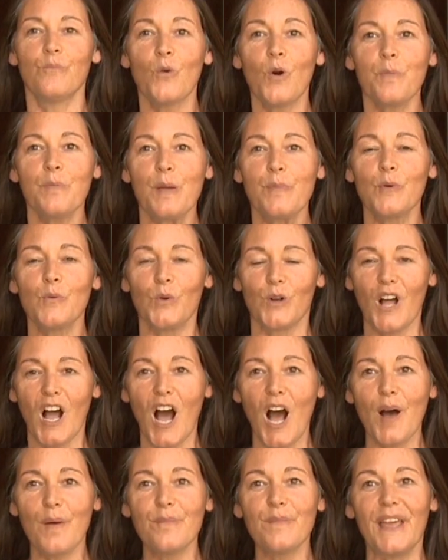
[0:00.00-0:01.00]
more people will
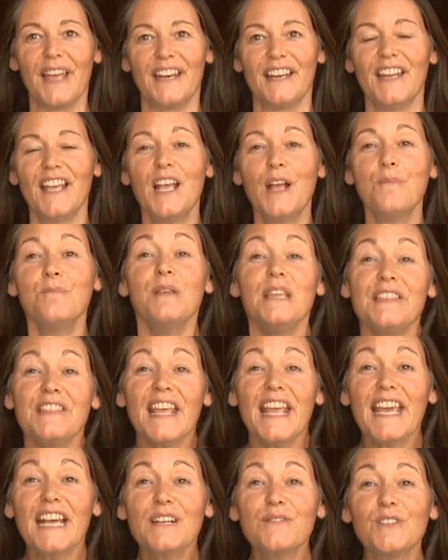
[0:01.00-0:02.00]
come and meet
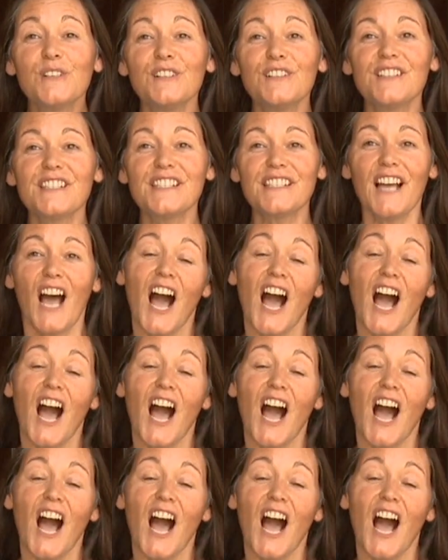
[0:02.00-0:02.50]
the animals,